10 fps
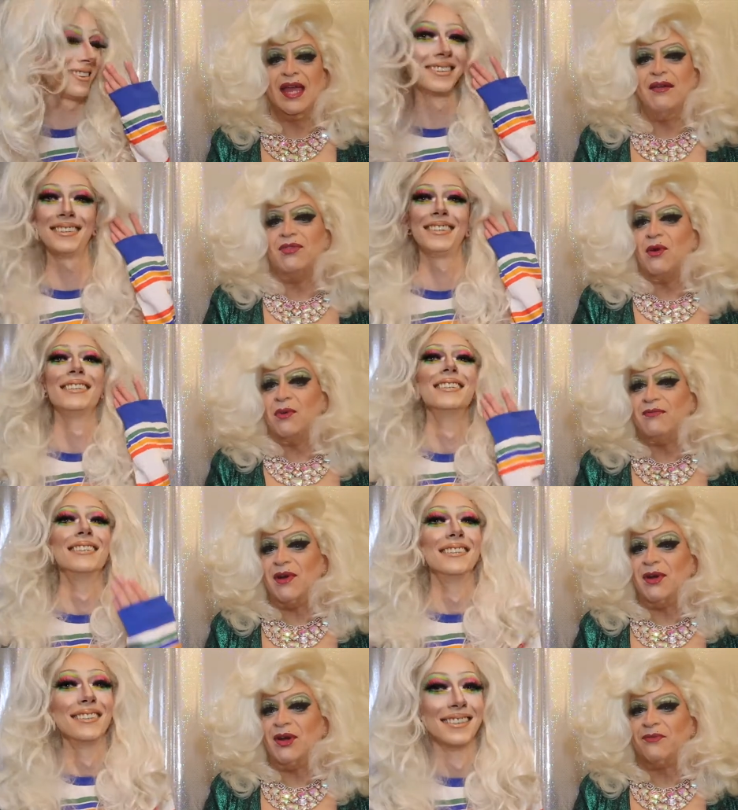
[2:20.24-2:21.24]
Speaker 1: even though we're
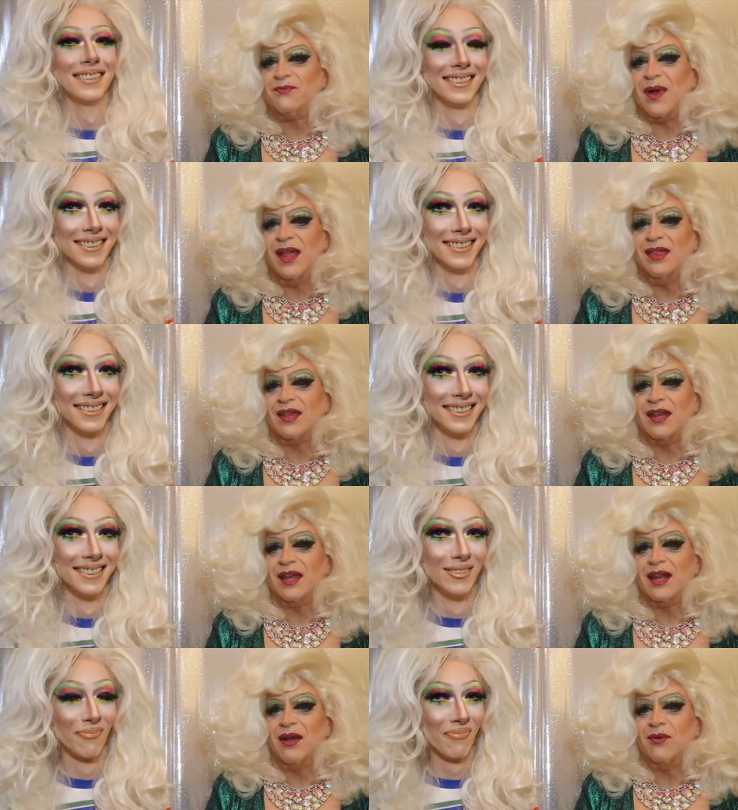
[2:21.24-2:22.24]
very good friends,
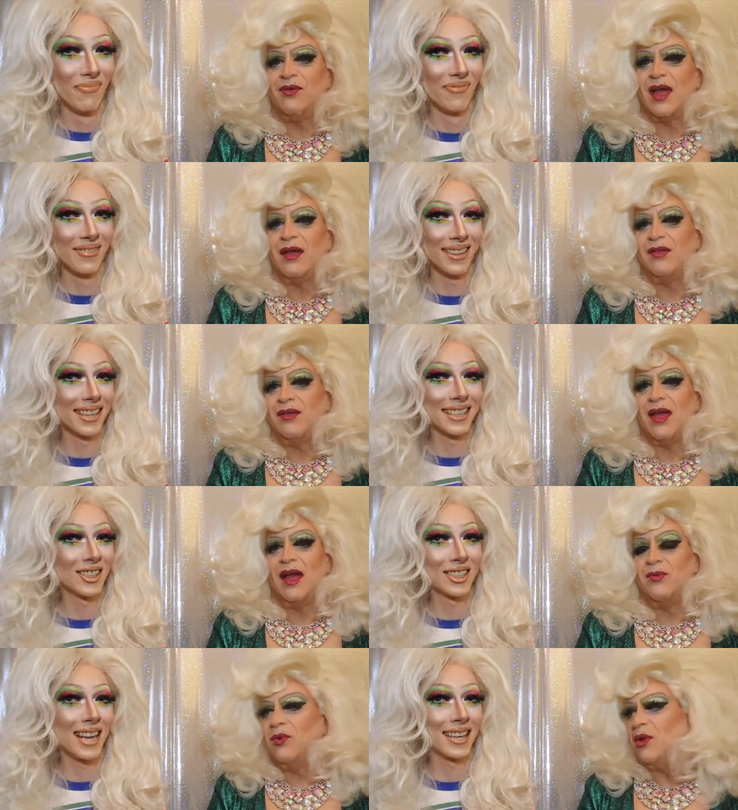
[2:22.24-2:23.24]
and you know,
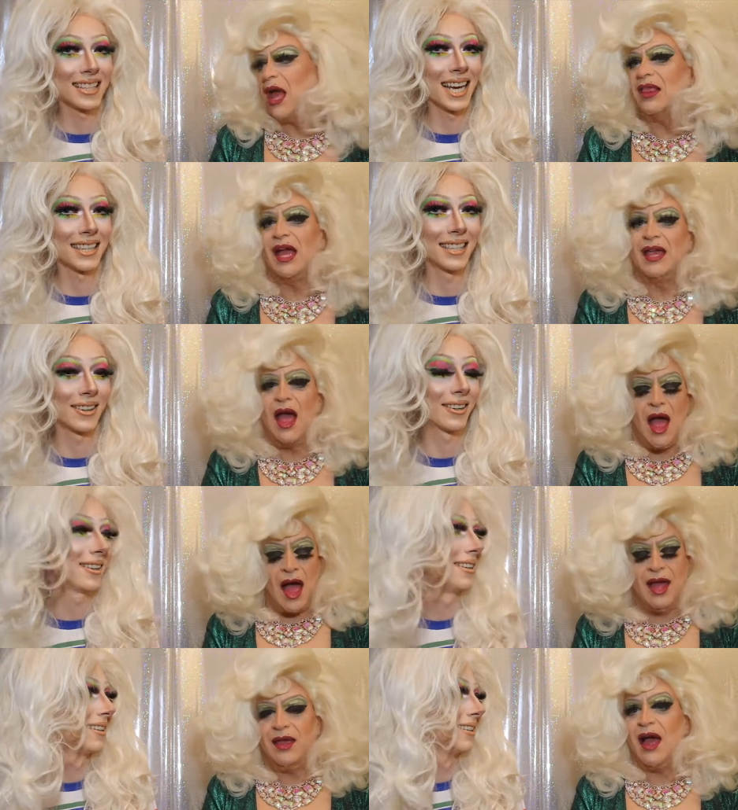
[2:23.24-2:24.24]
it's just not sanitary.
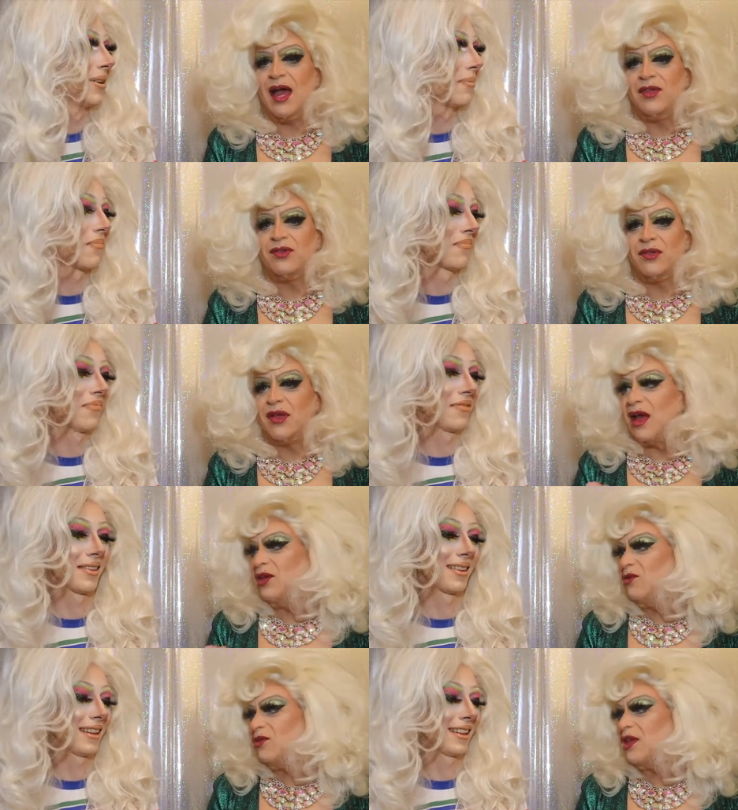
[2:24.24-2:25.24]
Like I I I
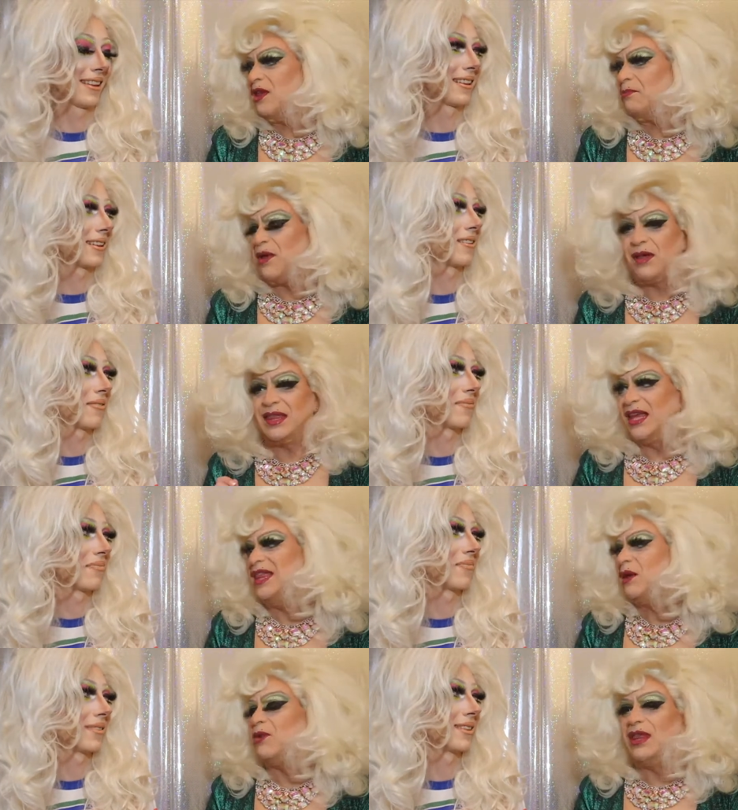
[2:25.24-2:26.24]
used the lip the
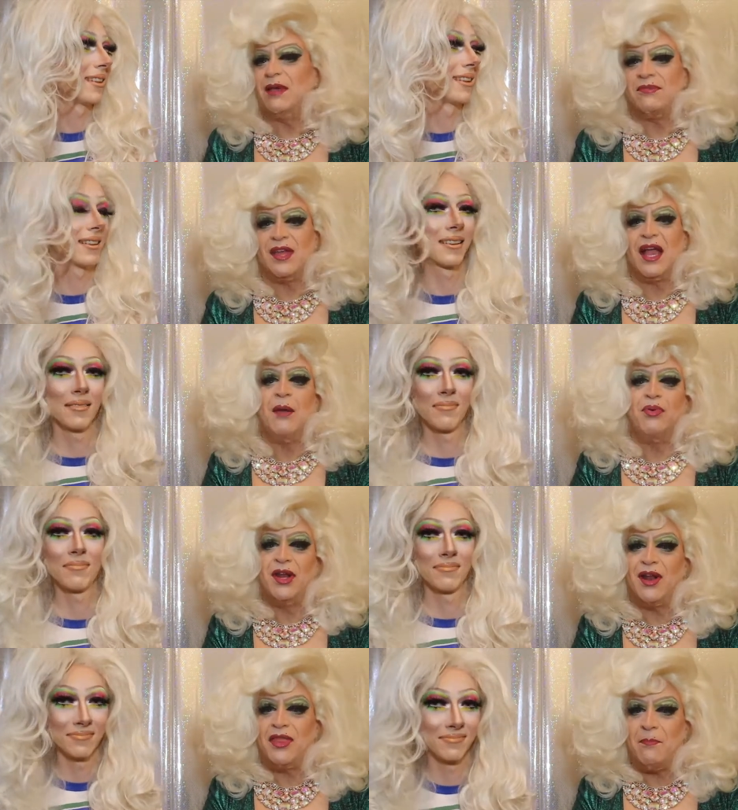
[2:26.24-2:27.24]
liquid lipstick. I
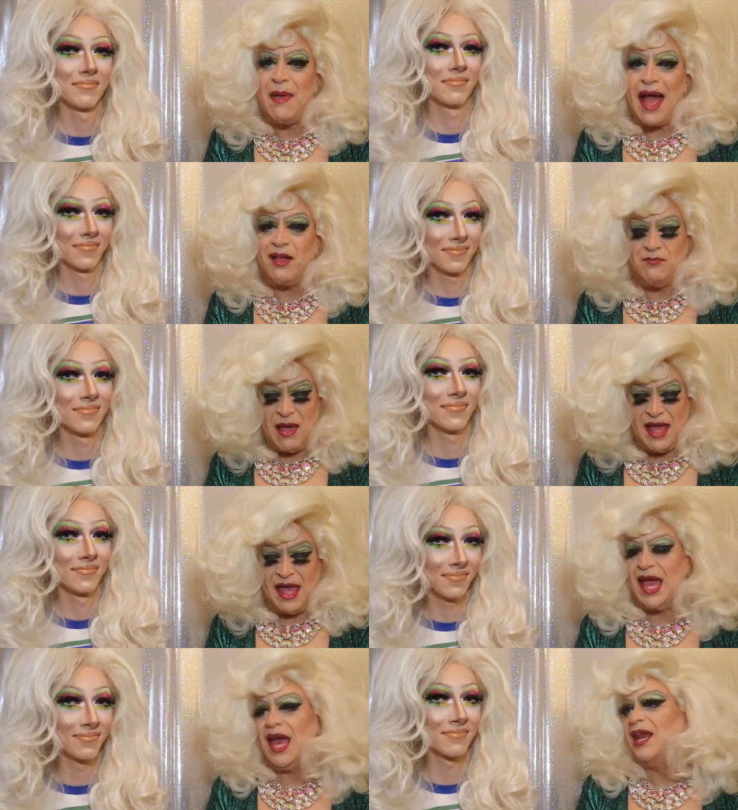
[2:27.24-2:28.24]
put it on the back of my
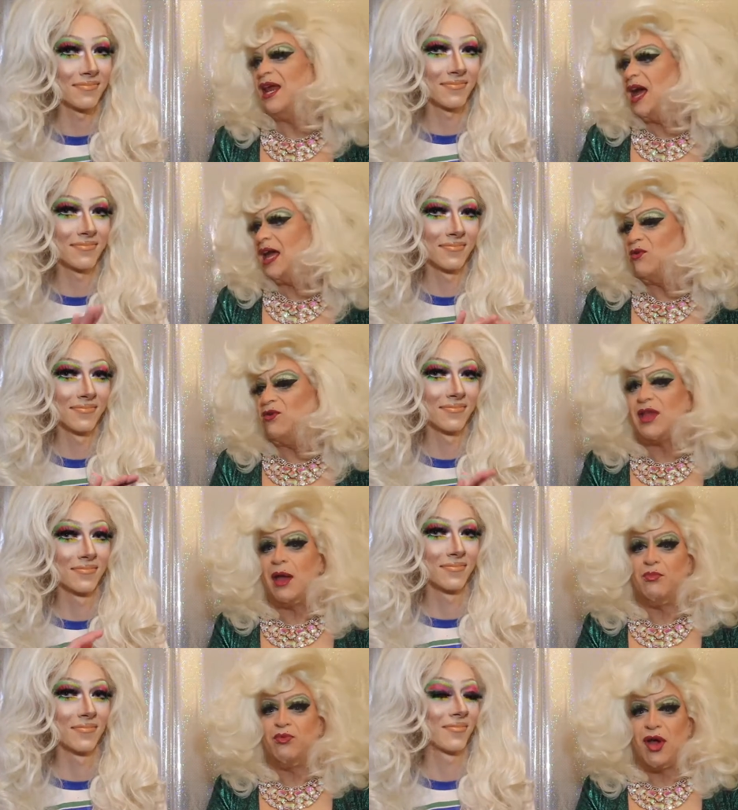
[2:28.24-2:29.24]
hand, mm-hmm. and I used
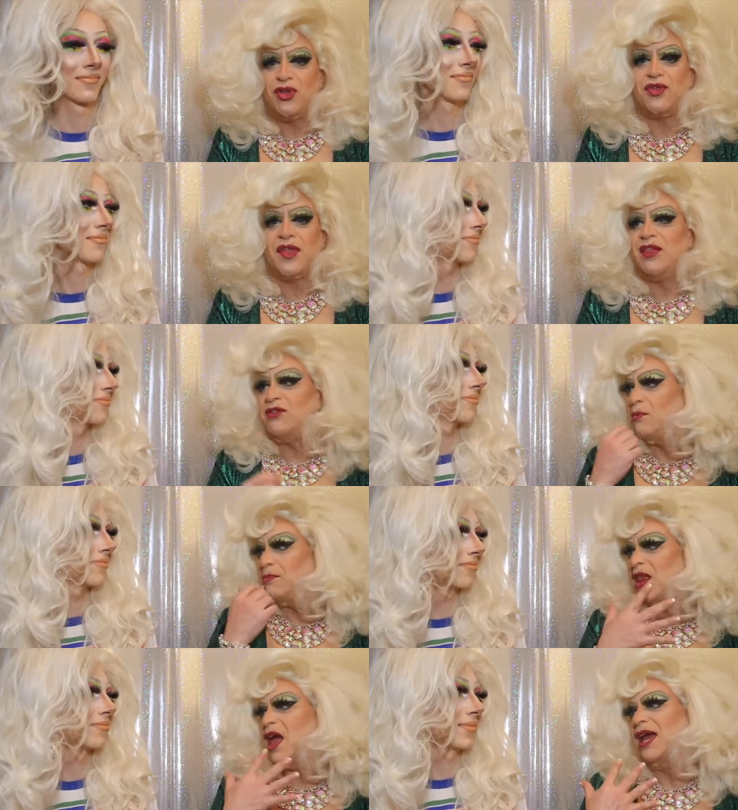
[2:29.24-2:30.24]
a brush then to
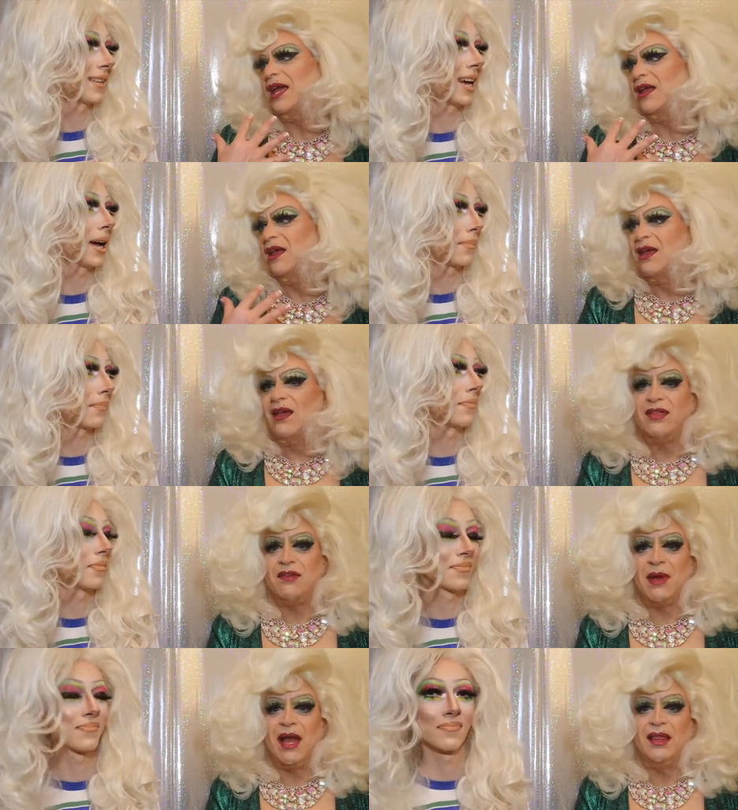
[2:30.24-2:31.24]
apply it. Yep.
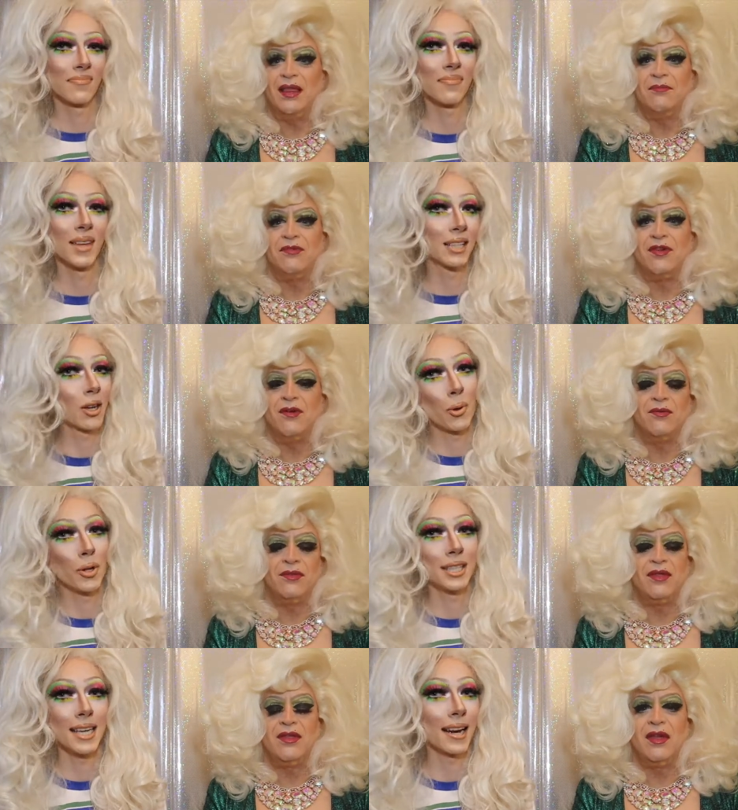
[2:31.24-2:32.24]
To my lips. It's so,
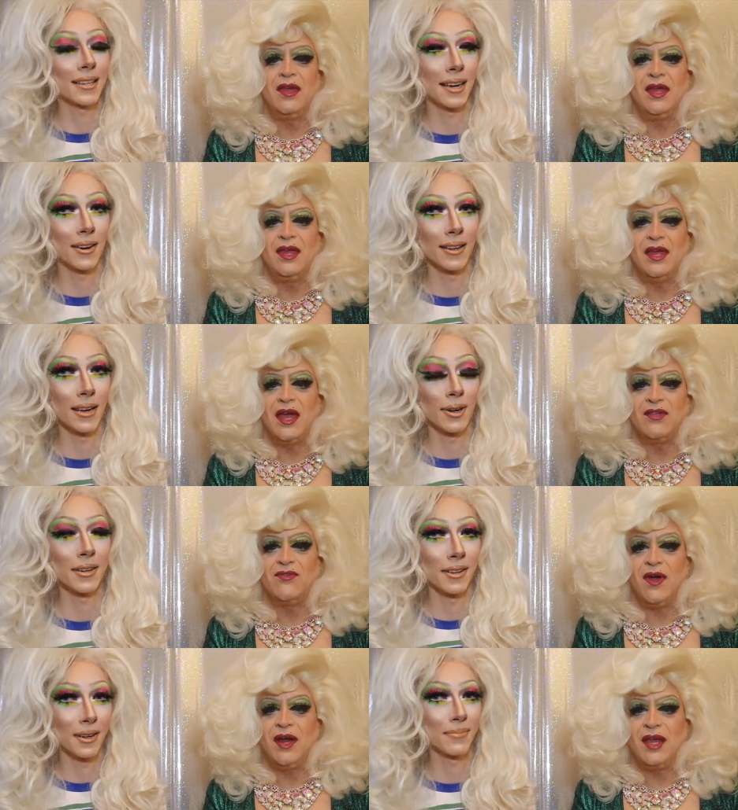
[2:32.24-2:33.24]
only sanitary.
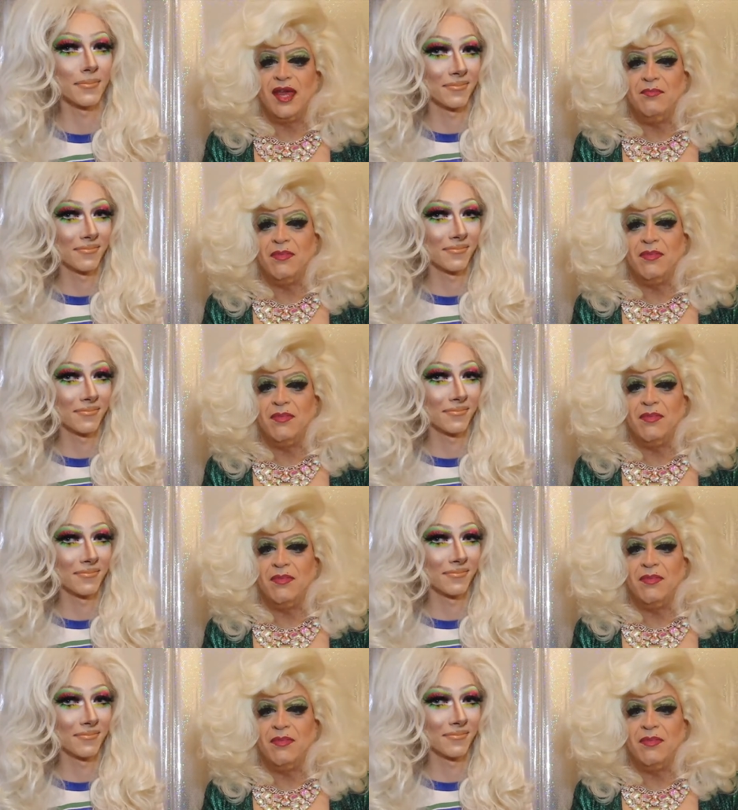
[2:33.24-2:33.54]
Yes, trying yep. to keep